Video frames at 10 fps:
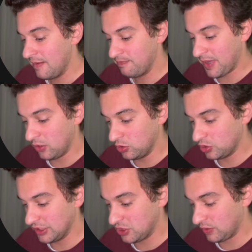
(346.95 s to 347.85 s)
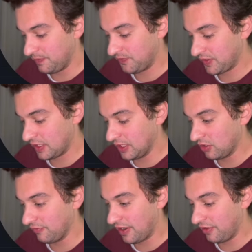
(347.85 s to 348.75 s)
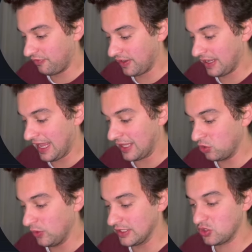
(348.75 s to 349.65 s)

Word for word: But also this one, click on verify and do it.